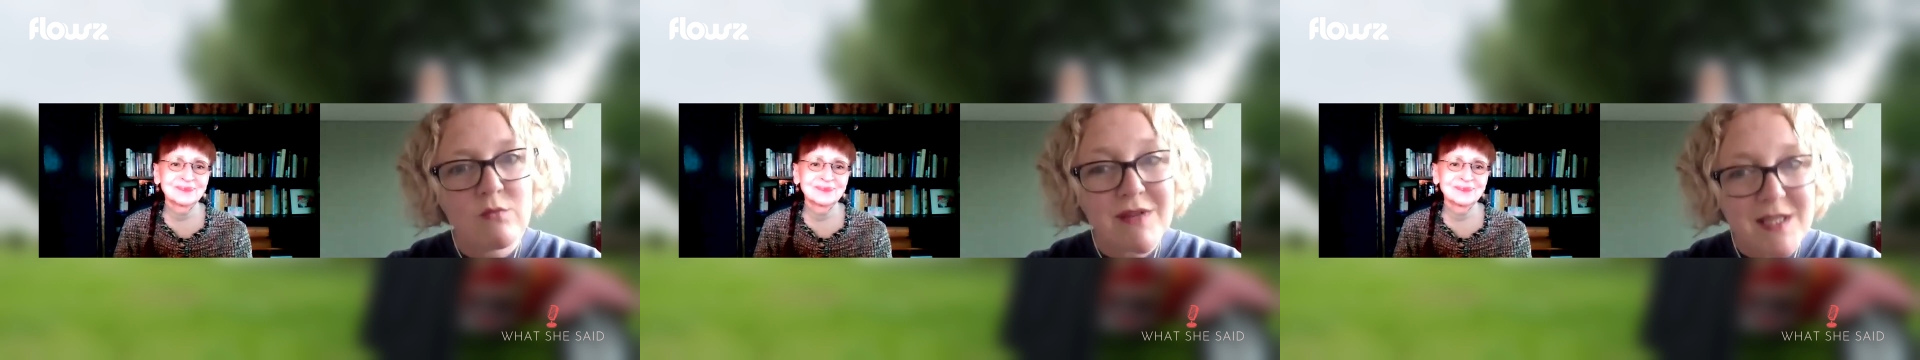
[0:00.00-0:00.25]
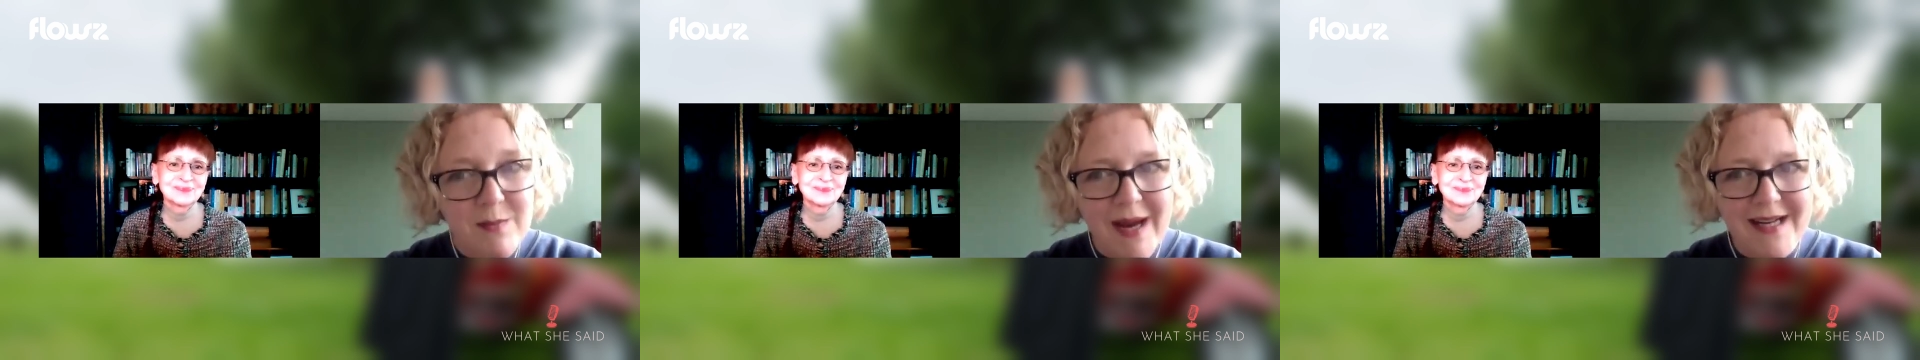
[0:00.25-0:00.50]

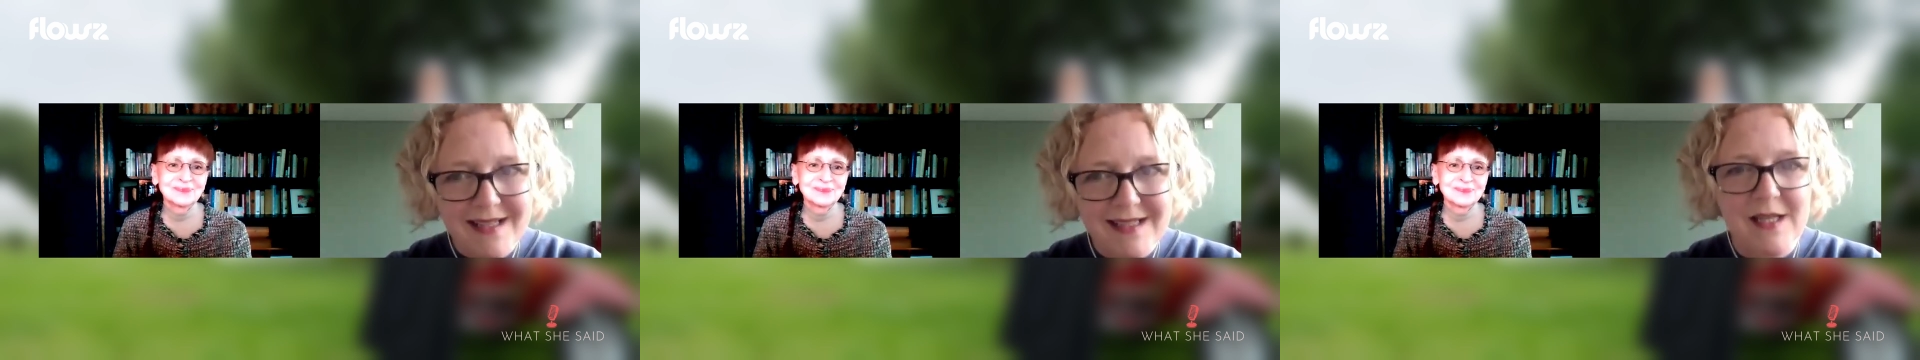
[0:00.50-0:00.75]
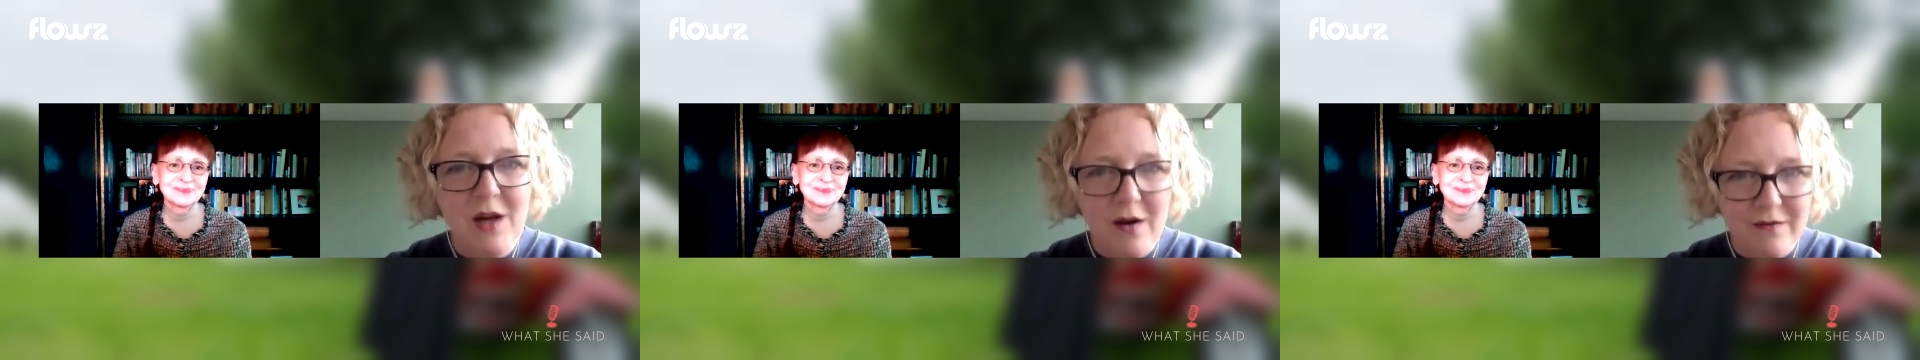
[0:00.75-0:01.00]

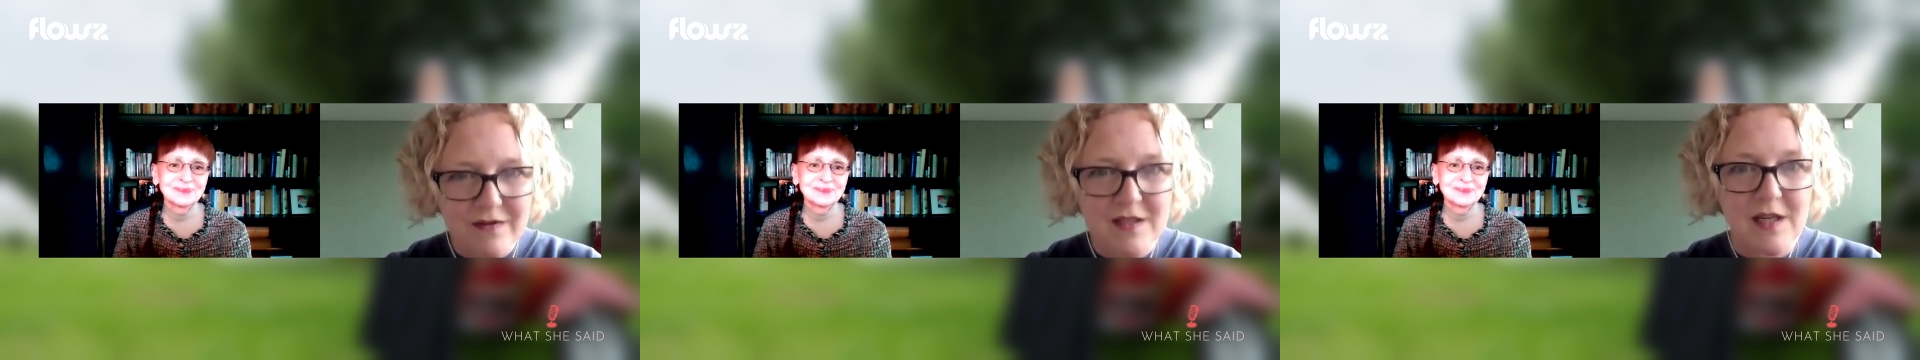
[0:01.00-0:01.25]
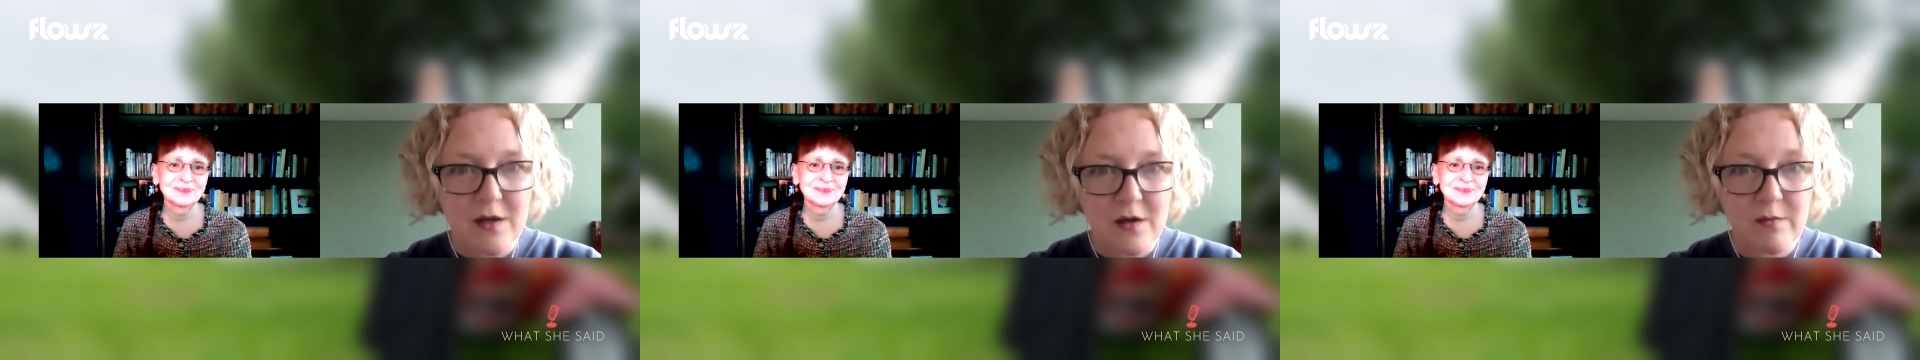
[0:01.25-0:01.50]
Speaker 1: respected enough
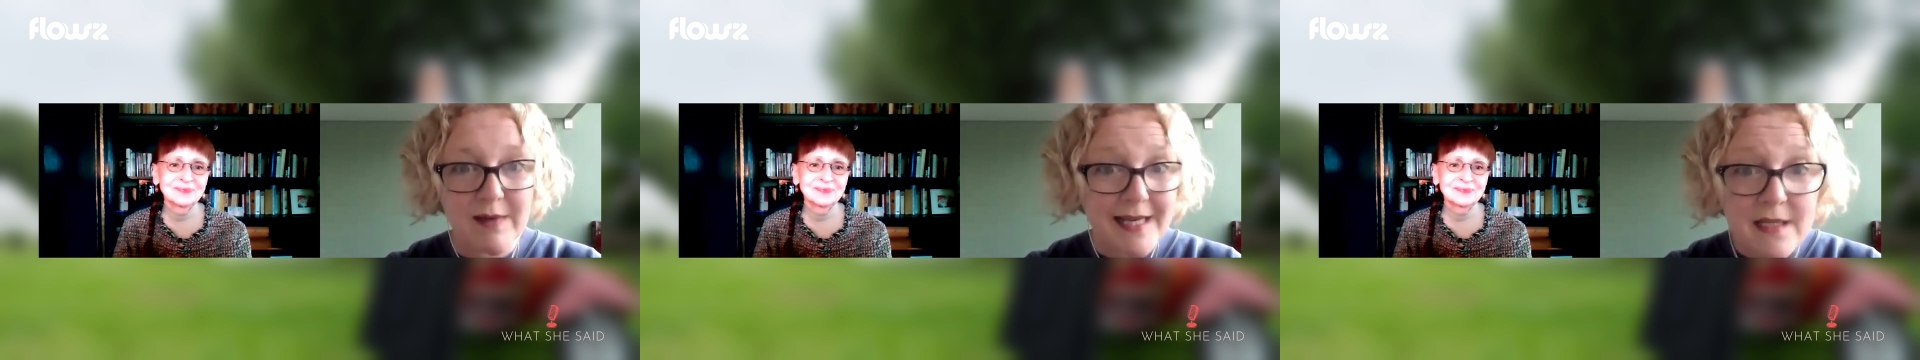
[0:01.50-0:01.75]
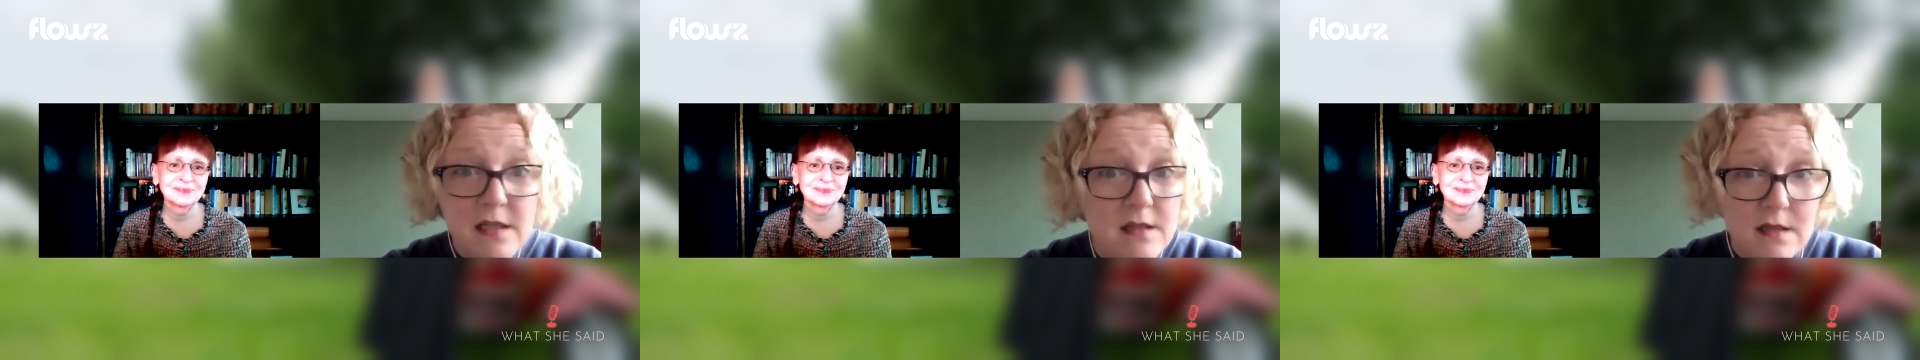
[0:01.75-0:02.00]
to be
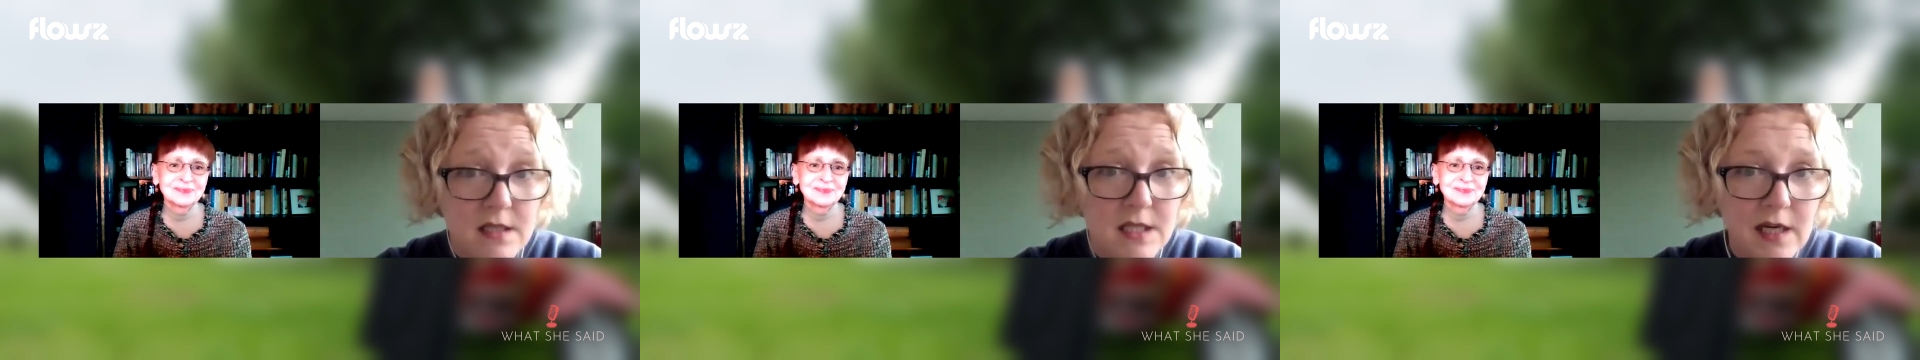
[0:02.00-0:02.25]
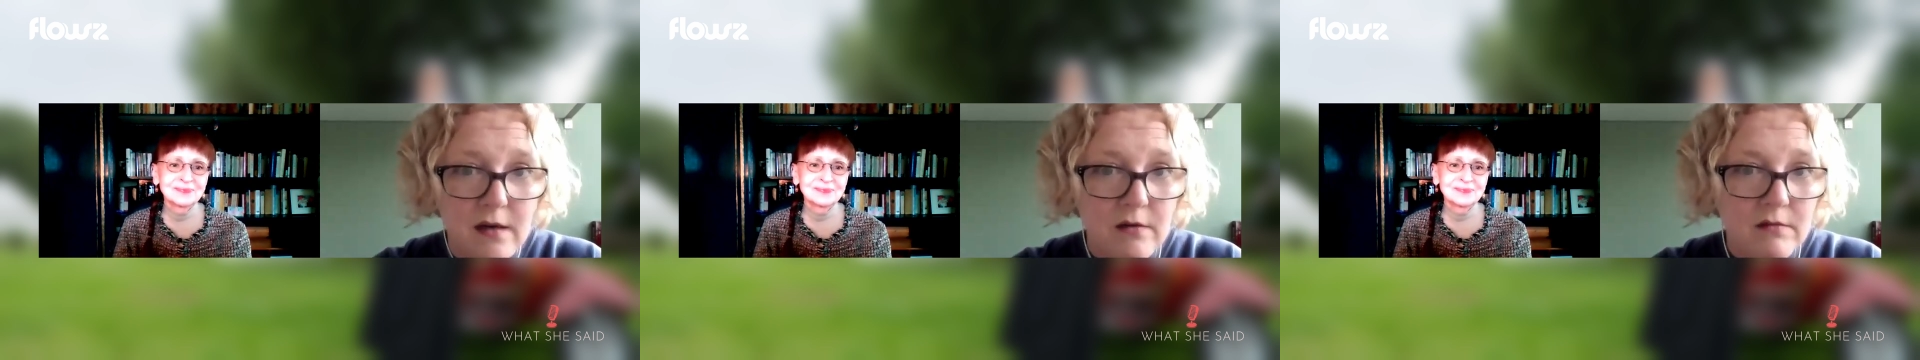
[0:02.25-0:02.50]
listened
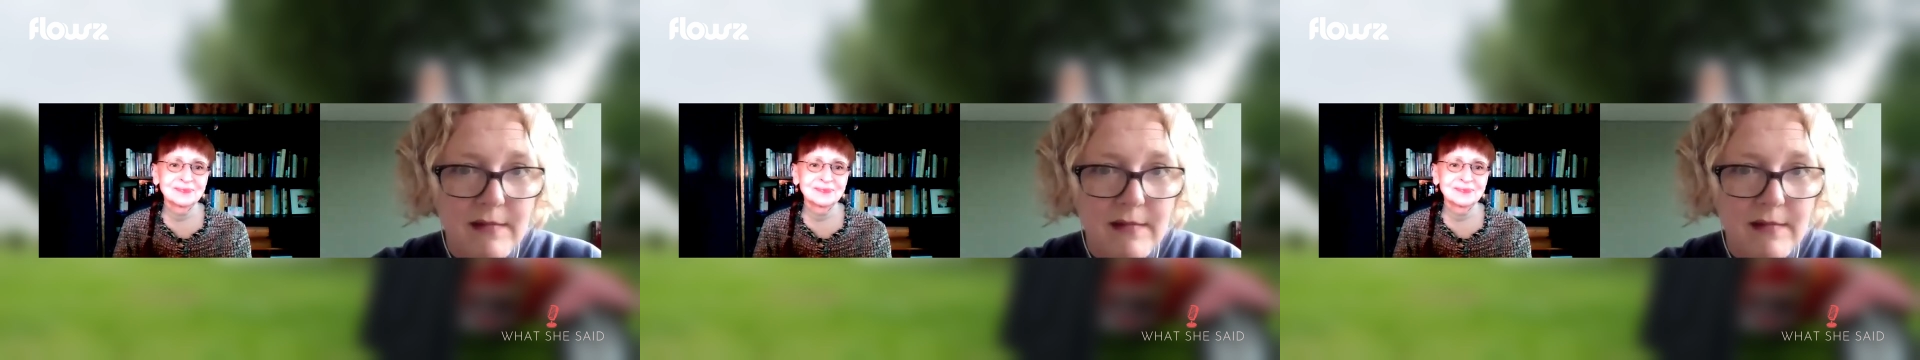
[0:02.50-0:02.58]
to,